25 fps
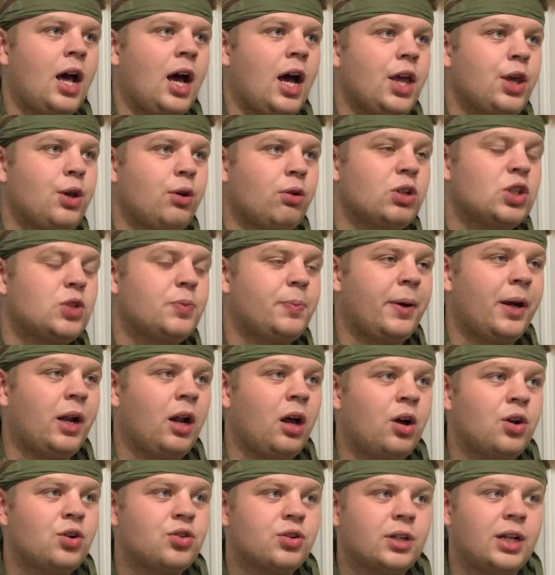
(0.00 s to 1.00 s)
You can spend
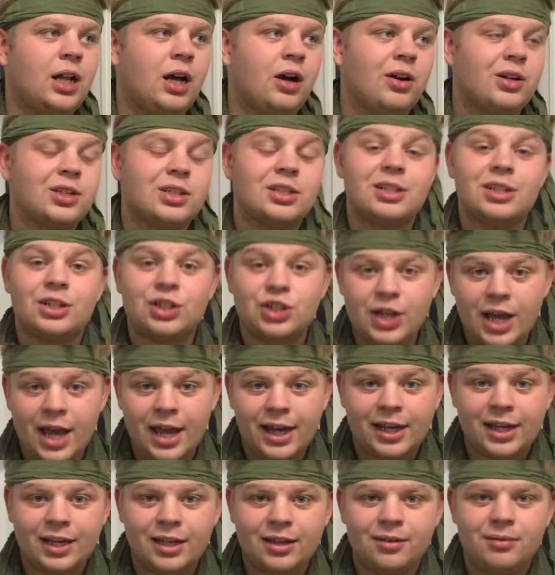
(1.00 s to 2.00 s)
$100 on a
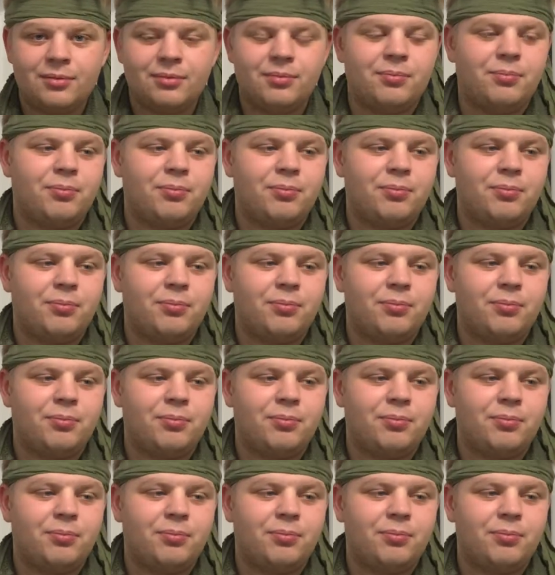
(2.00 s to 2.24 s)
jacket,